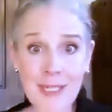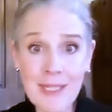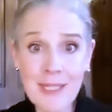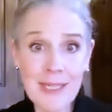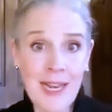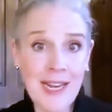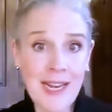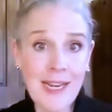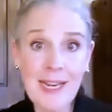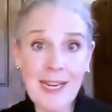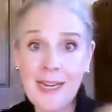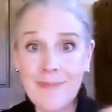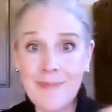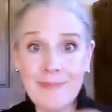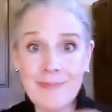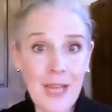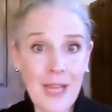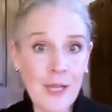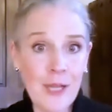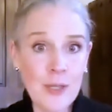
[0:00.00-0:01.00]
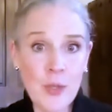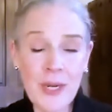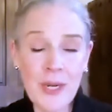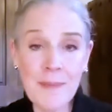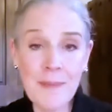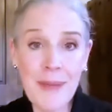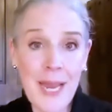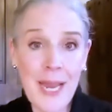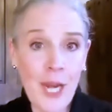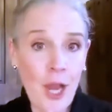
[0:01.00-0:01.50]
not gonna, mm-hmm. I'll drink
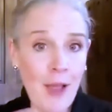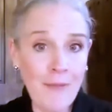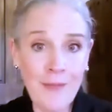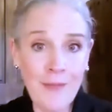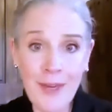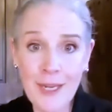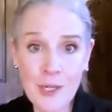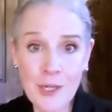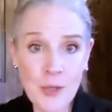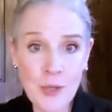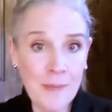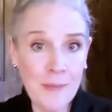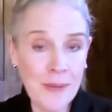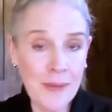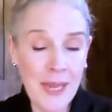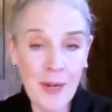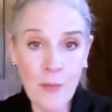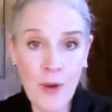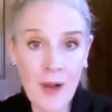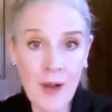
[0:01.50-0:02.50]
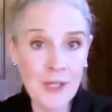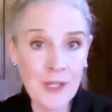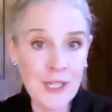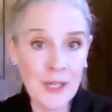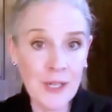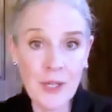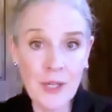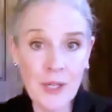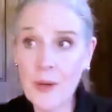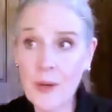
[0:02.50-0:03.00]
black coffee and drink plain water till
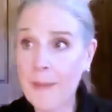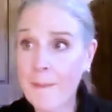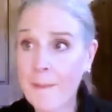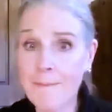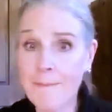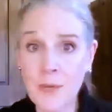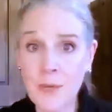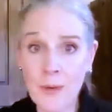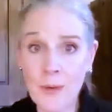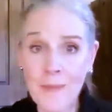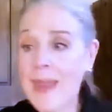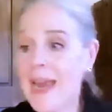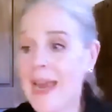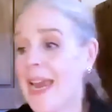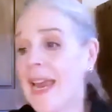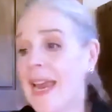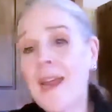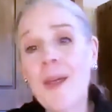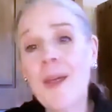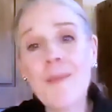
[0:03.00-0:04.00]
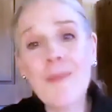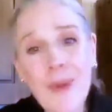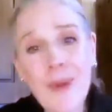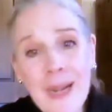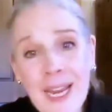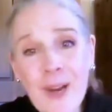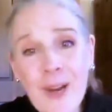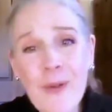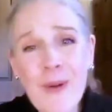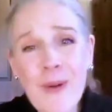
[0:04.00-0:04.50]
noon, boom. Pretty
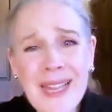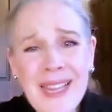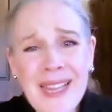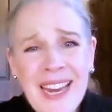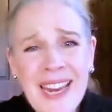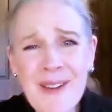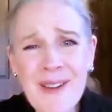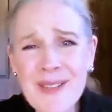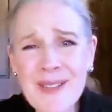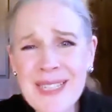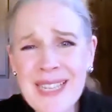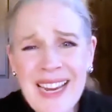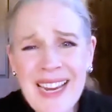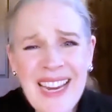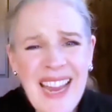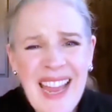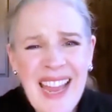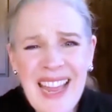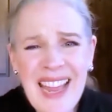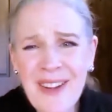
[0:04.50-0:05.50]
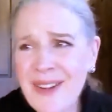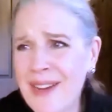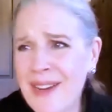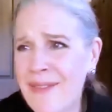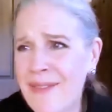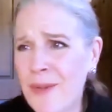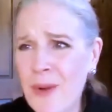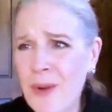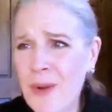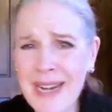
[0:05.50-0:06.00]
quickly, I was like, I don't
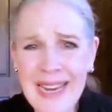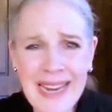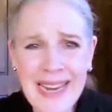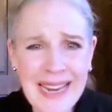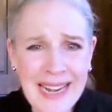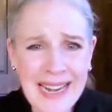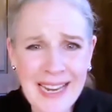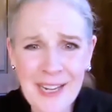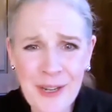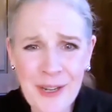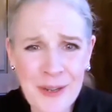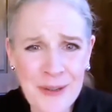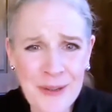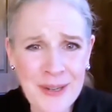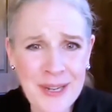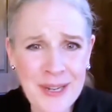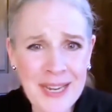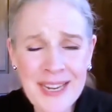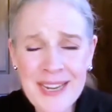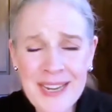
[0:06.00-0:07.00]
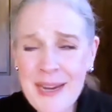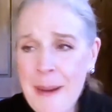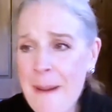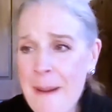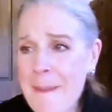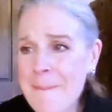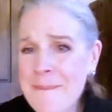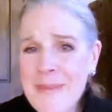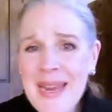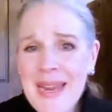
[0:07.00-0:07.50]
even wanna eat at noon.
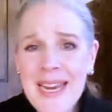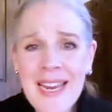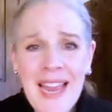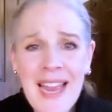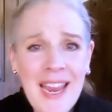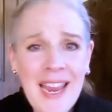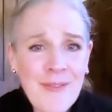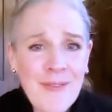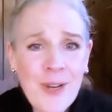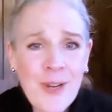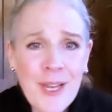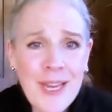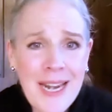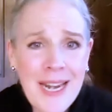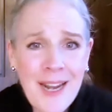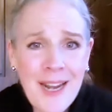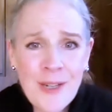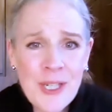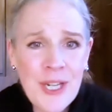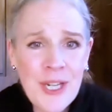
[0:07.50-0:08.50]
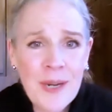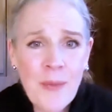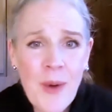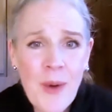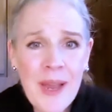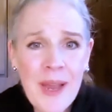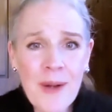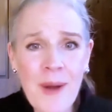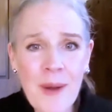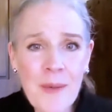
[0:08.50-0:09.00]
And I have good energy. Why
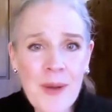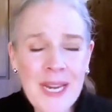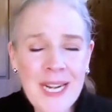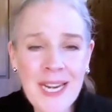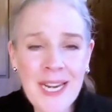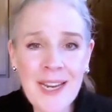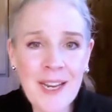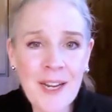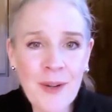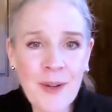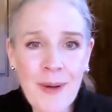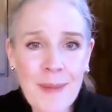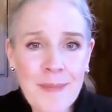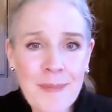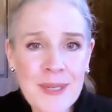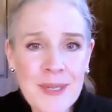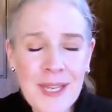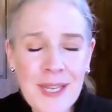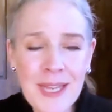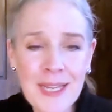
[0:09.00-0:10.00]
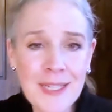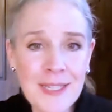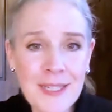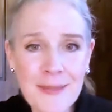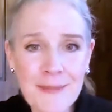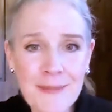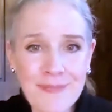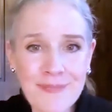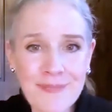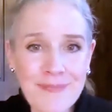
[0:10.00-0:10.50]
do I wanna interrupt this,
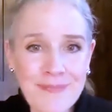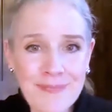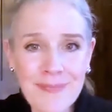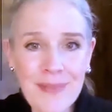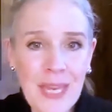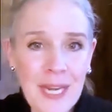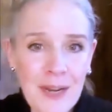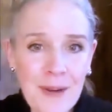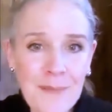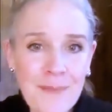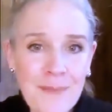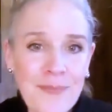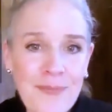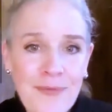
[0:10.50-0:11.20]
you know, mm-hmm.